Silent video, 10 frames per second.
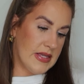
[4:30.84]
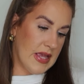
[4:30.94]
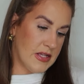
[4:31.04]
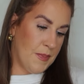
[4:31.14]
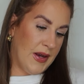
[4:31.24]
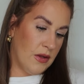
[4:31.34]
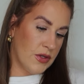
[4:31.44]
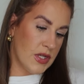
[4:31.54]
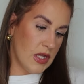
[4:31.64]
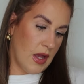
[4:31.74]
It says, depending
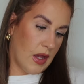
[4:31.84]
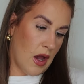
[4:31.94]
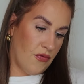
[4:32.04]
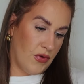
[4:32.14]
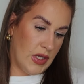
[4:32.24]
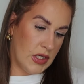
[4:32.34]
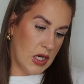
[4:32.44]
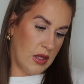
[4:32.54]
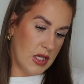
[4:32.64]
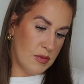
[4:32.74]
on the desired
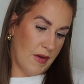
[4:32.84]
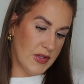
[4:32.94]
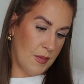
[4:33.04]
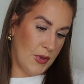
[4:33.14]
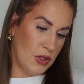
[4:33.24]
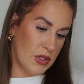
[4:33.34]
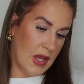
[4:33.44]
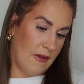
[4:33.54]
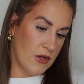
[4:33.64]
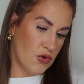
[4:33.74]
coverage, these puffs can be
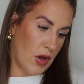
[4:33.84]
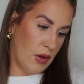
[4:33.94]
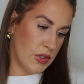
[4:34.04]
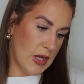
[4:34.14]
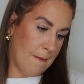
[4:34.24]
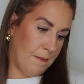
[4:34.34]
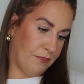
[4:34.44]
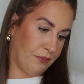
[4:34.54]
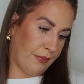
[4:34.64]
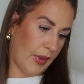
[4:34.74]
used either dry or damp.
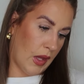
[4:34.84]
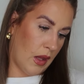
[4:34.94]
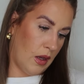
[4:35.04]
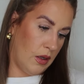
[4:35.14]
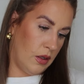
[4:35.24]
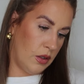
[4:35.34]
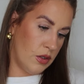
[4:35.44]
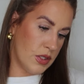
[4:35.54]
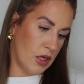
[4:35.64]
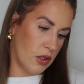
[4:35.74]

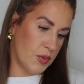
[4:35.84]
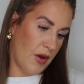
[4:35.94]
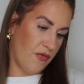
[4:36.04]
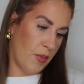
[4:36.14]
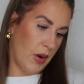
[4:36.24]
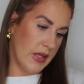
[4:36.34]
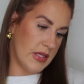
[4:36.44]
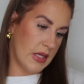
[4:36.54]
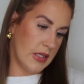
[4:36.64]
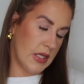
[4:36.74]
Use the large puff for
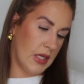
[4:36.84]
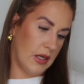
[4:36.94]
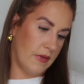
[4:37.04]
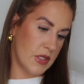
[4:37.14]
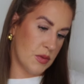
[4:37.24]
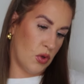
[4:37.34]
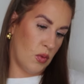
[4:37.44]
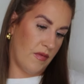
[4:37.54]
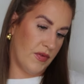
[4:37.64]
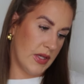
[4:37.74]
applying skin tint and the
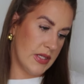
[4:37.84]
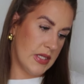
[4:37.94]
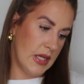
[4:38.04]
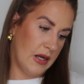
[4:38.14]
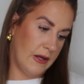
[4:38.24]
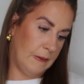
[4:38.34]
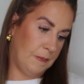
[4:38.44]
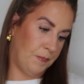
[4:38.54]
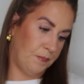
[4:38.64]
smaller one for concealer.